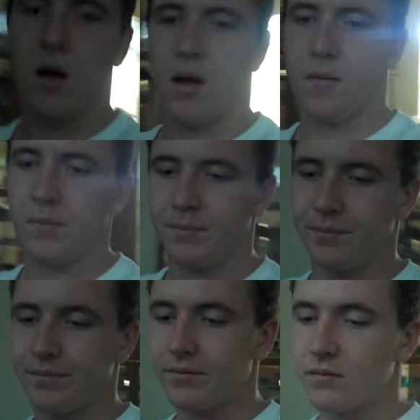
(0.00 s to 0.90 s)
um,
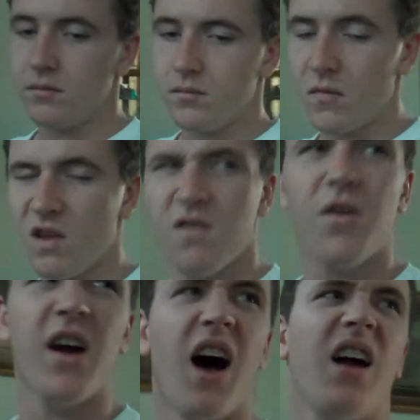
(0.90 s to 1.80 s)

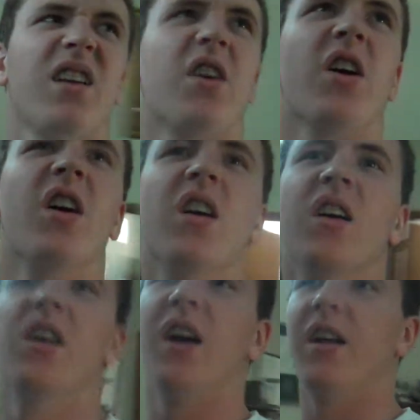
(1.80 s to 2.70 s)
very hot in here,
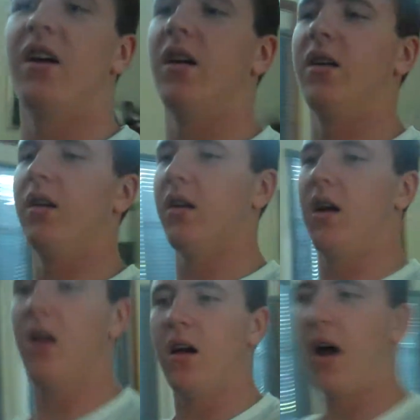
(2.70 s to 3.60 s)
and uh,
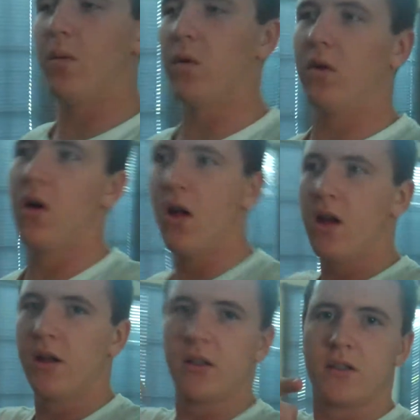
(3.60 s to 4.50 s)
I will
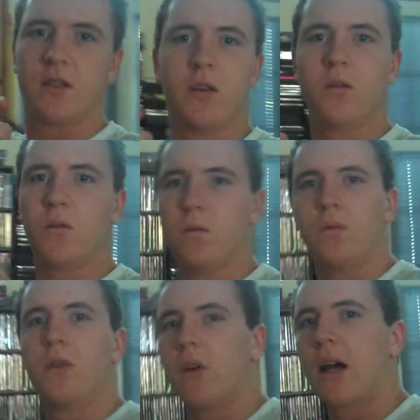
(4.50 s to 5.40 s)
see you.
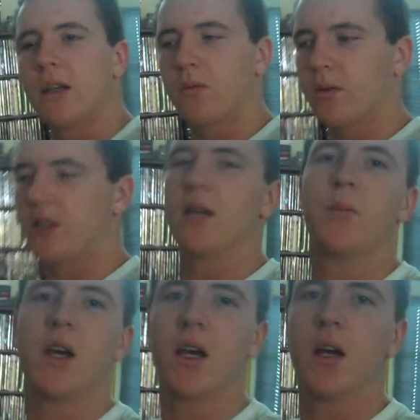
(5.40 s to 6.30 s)
You guys will
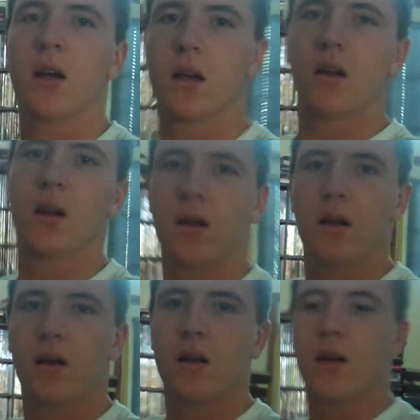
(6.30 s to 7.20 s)
see me
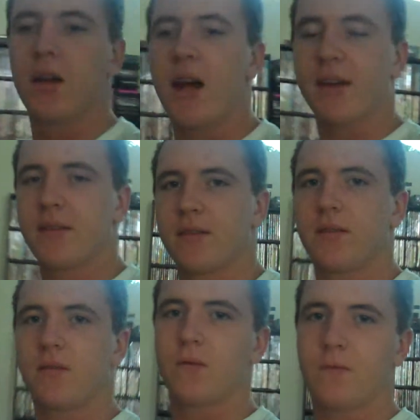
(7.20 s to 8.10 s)

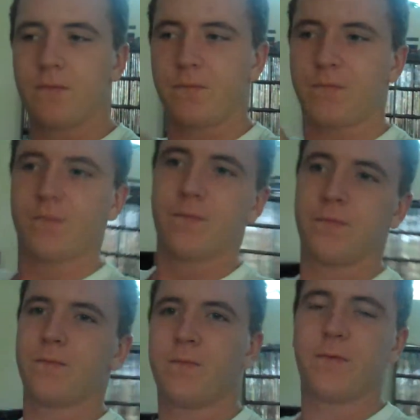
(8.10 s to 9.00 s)
next
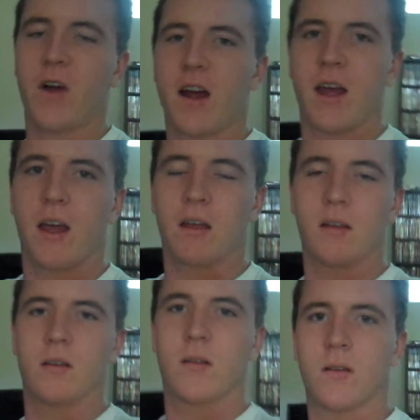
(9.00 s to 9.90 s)
Friday.